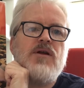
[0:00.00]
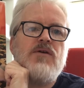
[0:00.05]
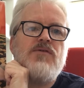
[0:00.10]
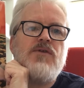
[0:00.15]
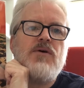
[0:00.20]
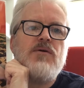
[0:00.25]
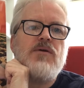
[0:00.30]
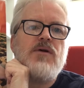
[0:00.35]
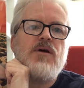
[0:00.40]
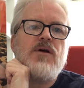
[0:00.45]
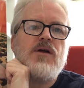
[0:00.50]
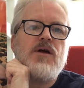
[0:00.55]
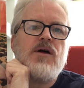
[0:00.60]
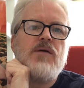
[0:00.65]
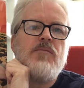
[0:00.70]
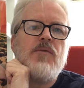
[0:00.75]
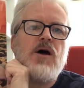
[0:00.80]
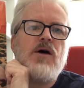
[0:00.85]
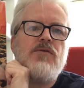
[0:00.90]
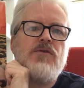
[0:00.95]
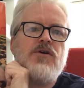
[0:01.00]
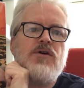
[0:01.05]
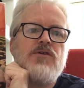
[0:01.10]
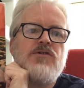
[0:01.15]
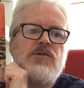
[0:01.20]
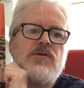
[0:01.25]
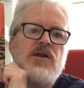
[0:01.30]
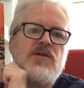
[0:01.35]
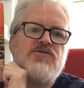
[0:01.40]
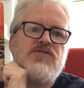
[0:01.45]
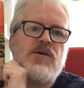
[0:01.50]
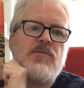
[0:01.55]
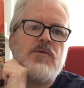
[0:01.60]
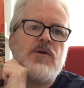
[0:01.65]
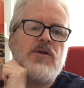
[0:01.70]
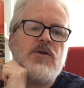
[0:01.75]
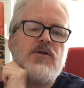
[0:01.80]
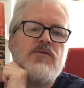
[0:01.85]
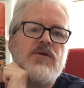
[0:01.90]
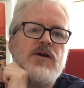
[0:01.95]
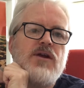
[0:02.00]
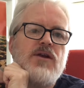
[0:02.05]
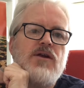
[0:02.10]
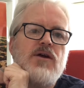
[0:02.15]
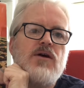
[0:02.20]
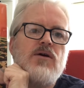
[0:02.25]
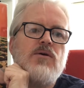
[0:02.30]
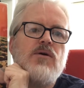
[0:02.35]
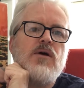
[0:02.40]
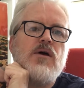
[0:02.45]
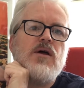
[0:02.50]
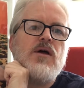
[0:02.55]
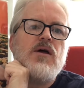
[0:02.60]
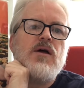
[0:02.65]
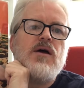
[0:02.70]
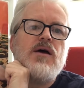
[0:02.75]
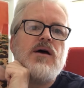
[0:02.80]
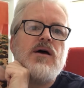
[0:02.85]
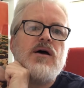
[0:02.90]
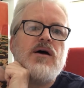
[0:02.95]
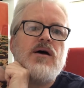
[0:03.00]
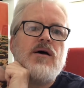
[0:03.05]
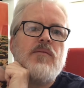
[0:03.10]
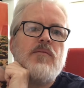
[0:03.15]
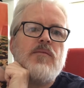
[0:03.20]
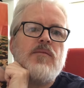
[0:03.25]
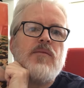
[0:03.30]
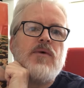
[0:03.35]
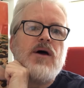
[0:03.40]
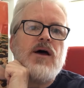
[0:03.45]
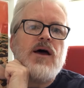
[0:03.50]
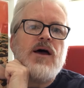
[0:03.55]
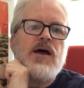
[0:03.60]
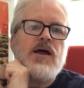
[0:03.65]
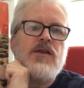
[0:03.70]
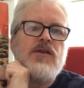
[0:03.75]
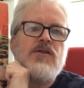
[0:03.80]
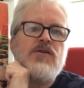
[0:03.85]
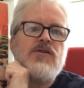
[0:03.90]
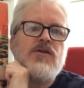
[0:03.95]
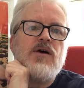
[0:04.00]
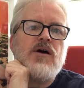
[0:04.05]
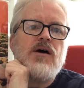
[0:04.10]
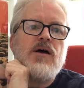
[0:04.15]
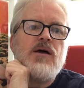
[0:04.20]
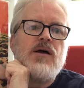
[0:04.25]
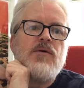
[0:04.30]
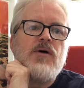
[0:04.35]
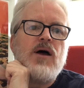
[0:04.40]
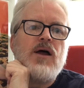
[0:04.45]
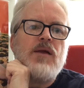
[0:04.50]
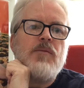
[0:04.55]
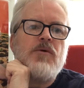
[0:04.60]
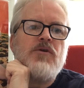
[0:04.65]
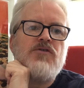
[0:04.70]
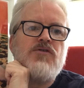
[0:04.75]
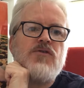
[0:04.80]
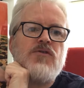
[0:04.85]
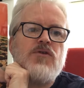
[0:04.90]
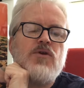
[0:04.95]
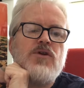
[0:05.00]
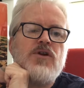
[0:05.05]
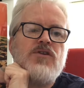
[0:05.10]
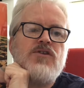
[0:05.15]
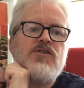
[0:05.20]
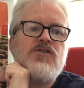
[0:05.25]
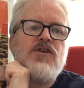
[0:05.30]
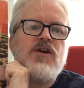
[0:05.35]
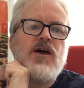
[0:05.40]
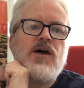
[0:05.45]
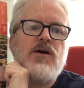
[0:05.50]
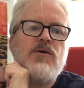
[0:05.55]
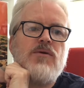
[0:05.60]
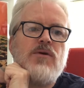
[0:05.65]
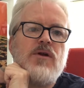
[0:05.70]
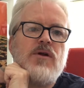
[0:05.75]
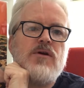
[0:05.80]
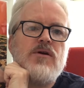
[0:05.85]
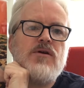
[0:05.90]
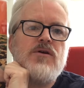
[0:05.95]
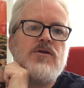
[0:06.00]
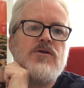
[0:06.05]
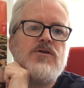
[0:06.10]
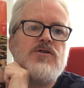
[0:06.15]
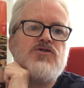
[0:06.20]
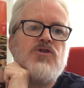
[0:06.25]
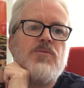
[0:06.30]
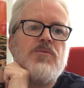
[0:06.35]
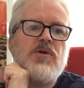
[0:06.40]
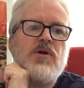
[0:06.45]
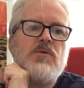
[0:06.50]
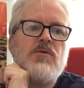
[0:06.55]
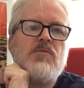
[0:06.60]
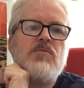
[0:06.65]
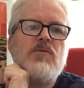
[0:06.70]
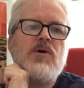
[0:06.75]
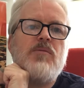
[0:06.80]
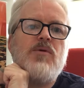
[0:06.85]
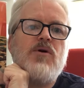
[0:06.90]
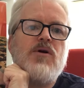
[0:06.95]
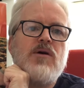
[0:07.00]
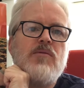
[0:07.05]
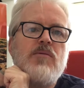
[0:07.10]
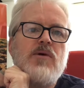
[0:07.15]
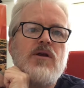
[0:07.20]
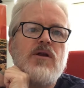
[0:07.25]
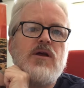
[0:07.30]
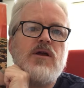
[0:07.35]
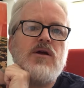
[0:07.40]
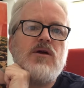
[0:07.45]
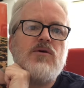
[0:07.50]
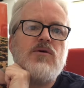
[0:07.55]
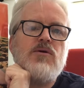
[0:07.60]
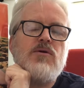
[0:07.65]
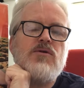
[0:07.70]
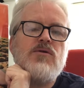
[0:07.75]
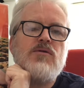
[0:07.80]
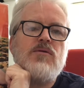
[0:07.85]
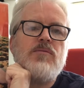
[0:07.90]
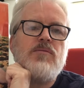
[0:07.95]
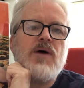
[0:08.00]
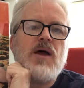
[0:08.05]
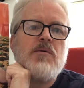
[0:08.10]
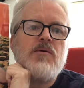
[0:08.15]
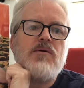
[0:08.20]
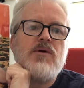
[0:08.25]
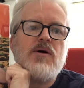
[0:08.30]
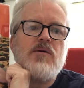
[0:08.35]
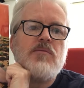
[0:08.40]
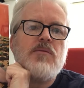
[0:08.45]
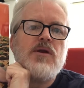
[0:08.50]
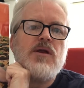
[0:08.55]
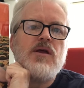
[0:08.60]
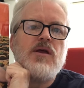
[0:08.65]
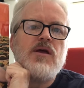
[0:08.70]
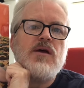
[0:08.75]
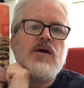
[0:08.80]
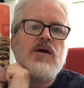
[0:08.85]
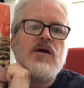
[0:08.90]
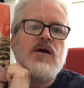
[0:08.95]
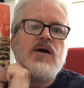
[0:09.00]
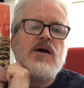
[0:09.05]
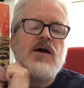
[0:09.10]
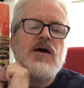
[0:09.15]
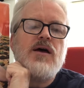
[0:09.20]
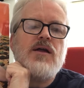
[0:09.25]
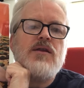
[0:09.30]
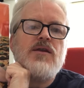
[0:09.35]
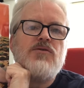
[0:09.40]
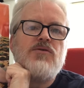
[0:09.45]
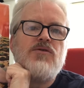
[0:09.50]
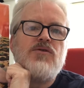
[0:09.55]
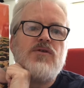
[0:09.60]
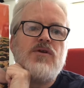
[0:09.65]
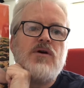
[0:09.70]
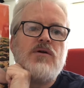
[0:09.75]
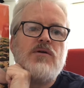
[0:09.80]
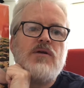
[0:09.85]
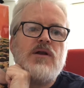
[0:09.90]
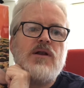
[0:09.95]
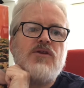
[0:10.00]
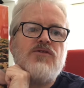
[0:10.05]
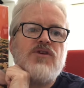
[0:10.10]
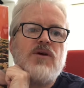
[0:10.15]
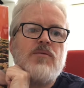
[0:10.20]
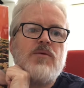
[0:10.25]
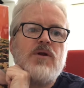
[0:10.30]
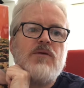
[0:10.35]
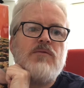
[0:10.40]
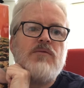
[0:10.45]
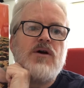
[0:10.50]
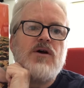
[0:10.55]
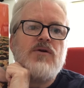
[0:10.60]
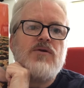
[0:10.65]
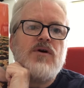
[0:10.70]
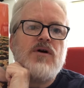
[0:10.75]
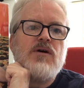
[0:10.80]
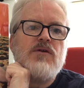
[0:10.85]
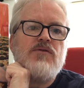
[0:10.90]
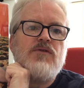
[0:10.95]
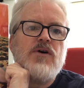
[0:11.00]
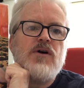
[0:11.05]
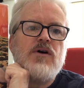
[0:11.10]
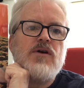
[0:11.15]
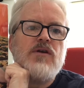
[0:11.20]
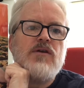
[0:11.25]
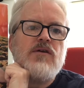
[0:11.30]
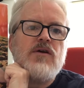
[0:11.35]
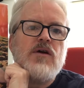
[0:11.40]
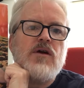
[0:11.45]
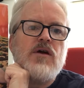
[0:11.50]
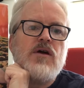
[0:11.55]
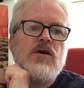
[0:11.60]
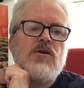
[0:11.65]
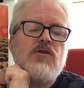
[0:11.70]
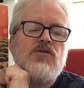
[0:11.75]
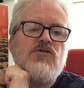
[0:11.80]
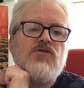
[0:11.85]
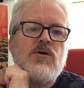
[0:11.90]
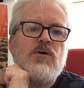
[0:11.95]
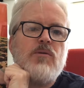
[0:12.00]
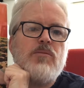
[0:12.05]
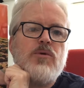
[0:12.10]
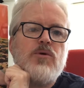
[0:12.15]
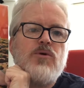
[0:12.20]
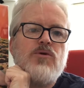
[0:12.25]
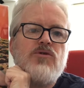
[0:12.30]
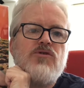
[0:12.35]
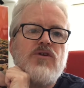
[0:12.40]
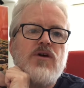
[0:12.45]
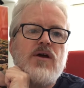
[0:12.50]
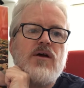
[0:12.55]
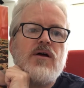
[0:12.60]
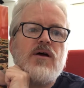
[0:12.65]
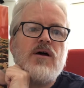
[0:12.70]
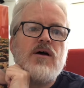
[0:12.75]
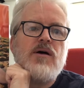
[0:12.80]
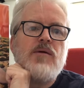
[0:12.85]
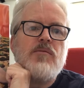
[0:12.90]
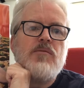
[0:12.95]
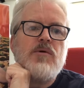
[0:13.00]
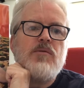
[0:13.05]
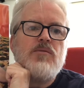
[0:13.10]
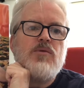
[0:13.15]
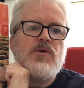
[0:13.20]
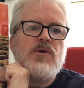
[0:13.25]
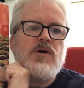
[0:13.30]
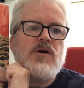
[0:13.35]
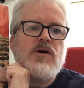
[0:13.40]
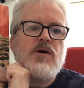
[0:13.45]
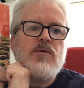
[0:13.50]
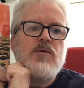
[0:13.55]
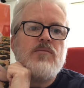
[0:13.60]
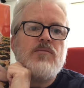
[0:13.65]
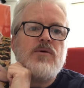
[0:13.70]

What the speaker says: I felt like I might have heard some Led Zeppelin on the radio, and I must have gone into town shopping with my pocket money or paper round money, and this was the only Led Zeppelin record I could find, so I bought it and brought it home.